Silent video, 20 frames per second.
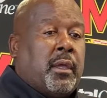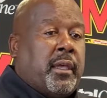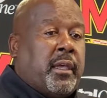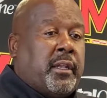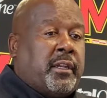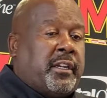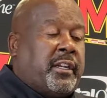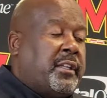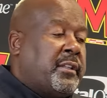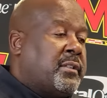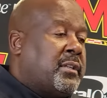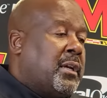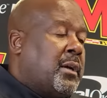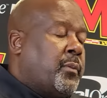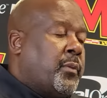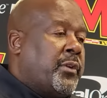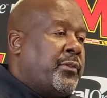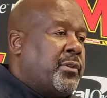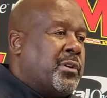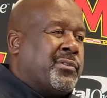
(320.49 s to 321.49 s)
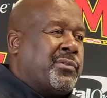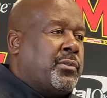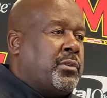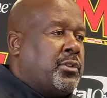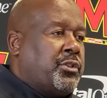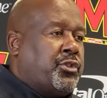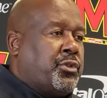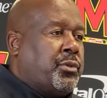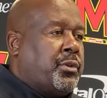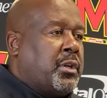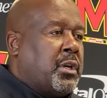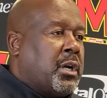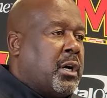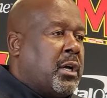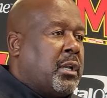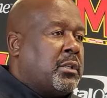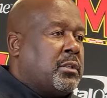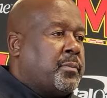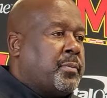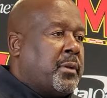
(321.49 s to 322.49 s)
And anytime we recruit a junior
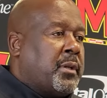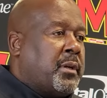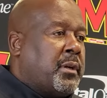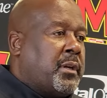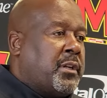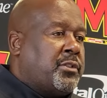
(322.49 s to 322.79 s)
college player,